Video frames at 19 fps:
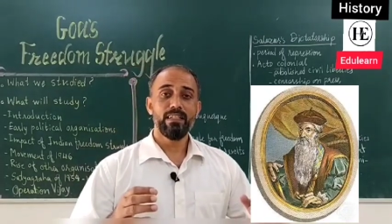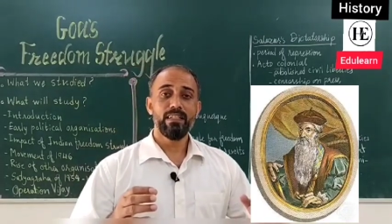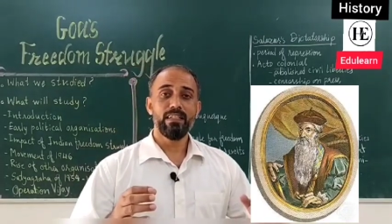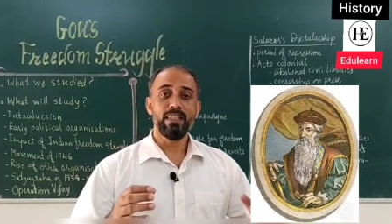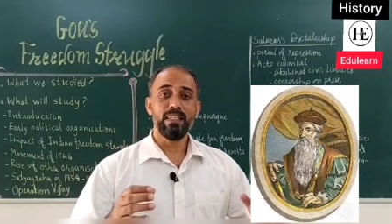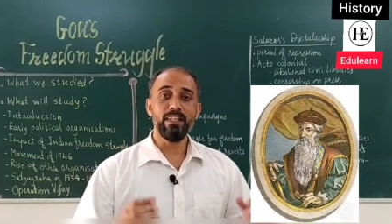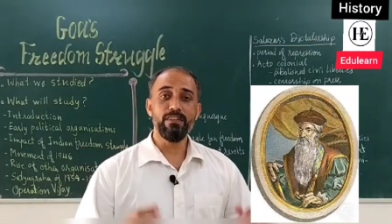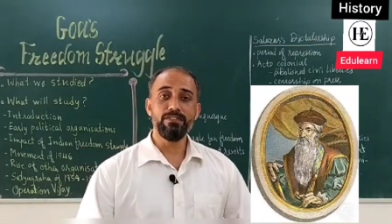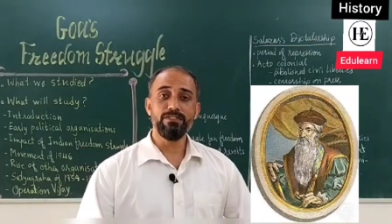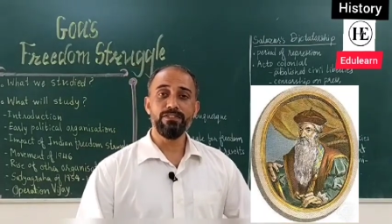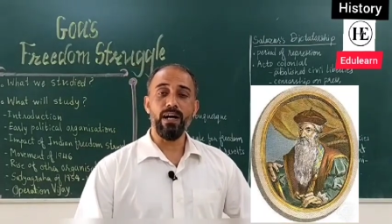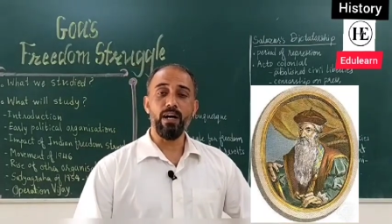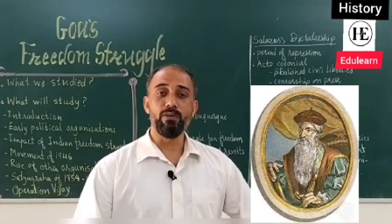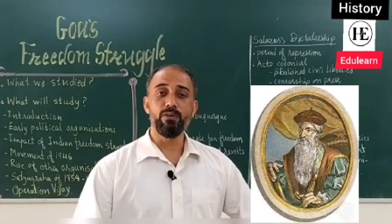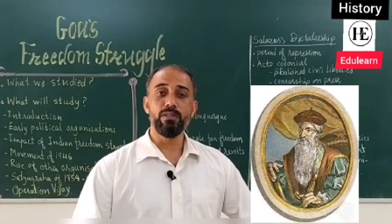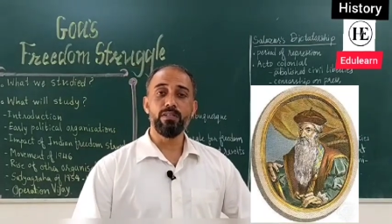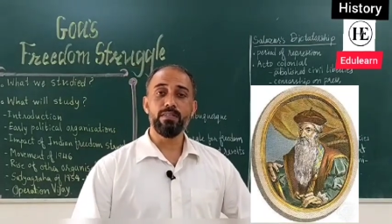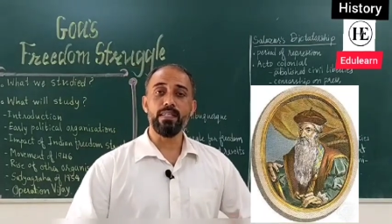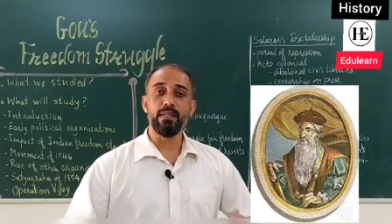he
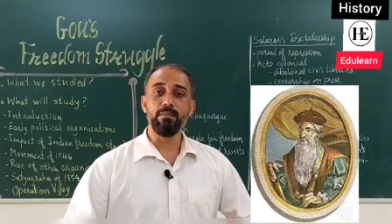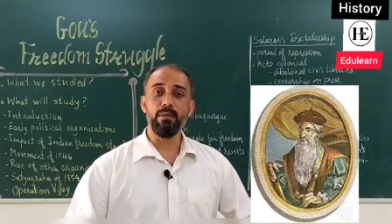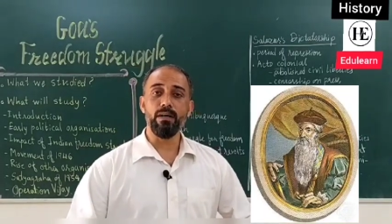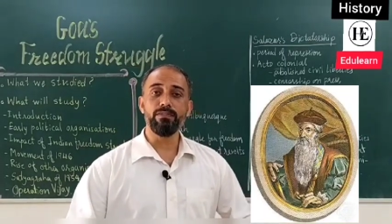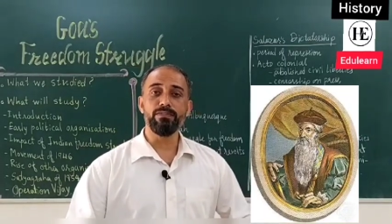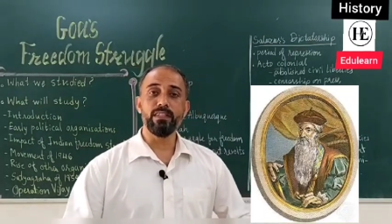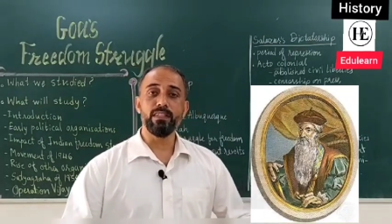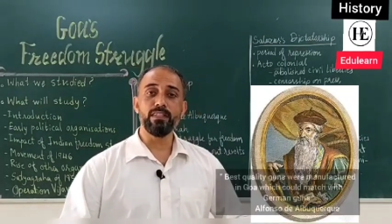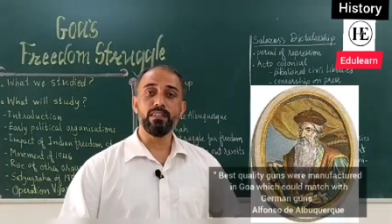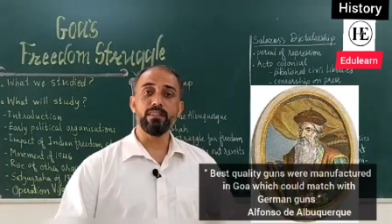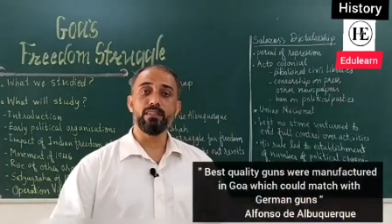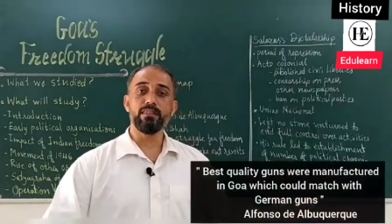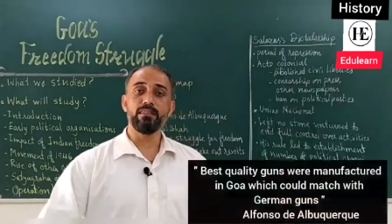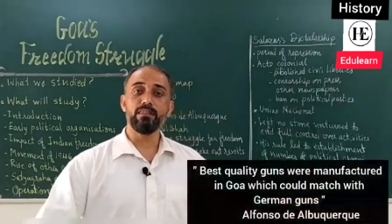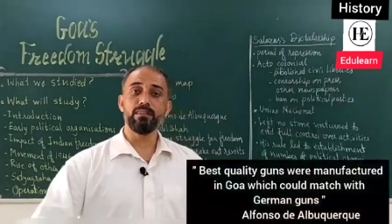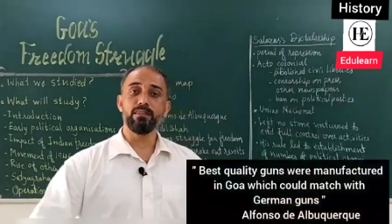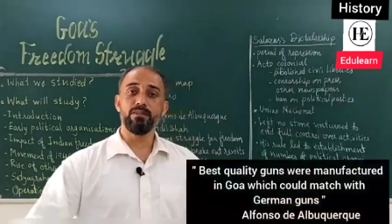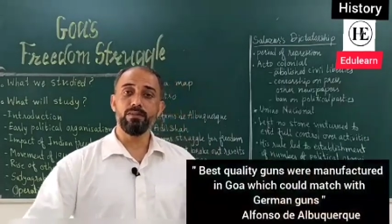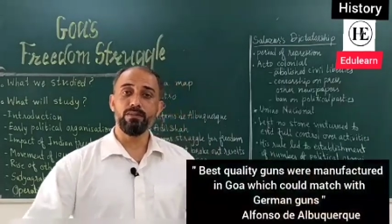found some of
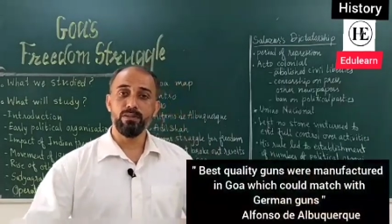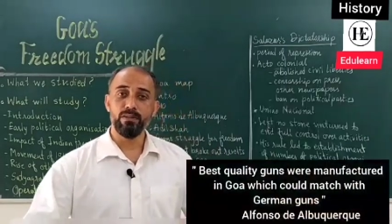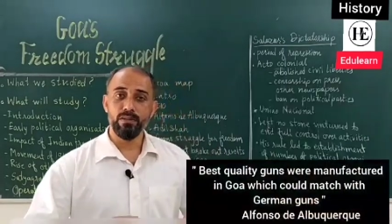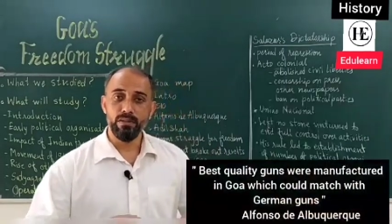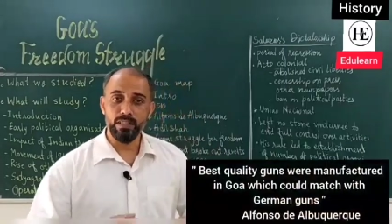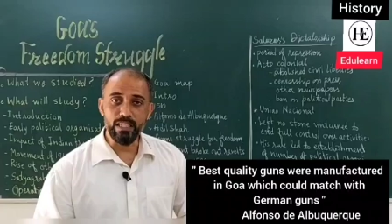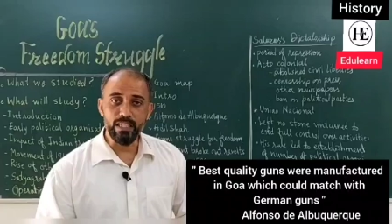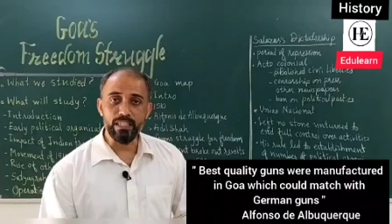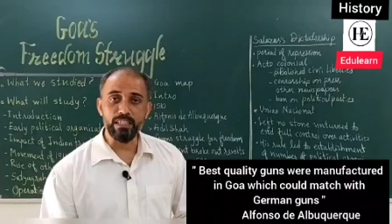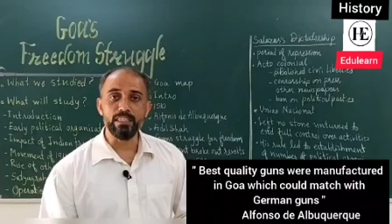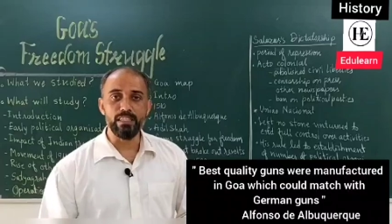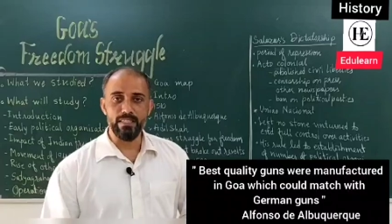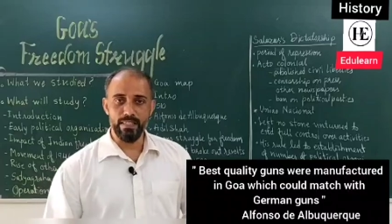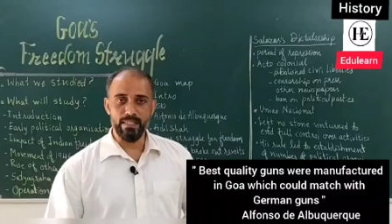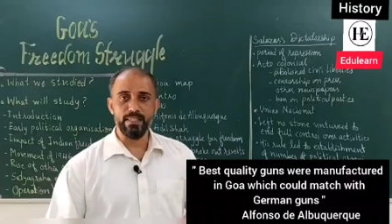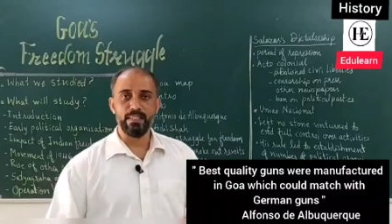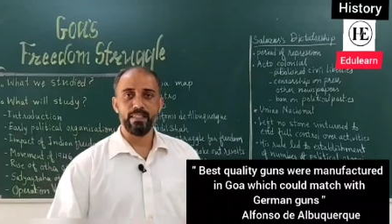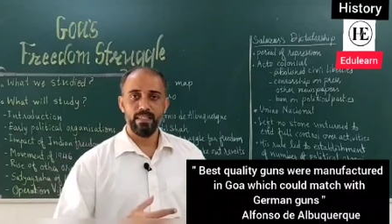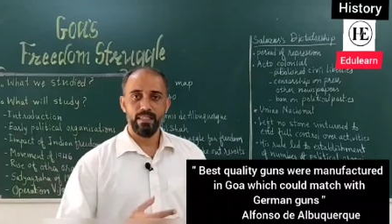the
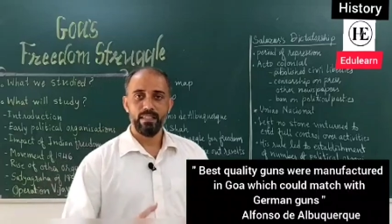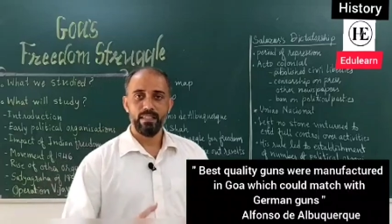guns